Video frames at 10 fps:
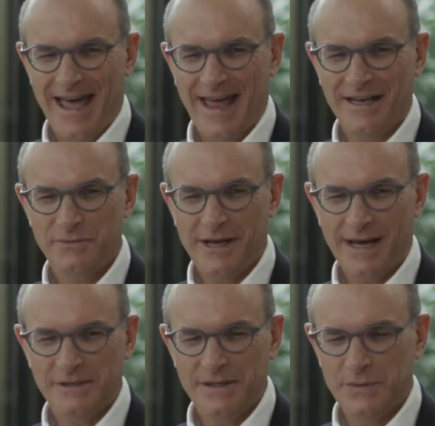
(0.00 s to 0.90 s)
And as we
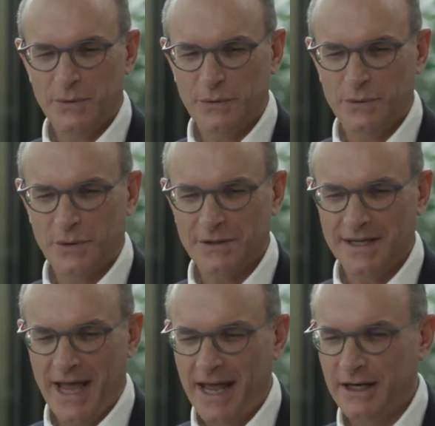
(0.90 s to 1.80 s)
come towards
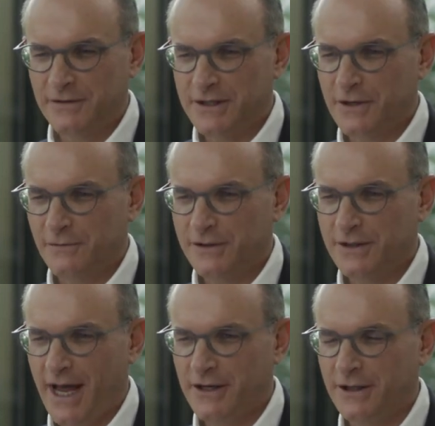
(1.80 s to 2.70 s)
the end of this
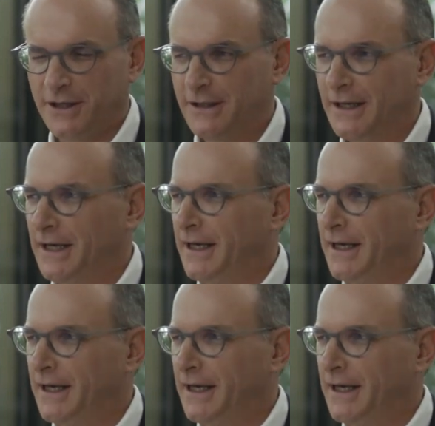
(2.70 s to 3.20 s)
conversation,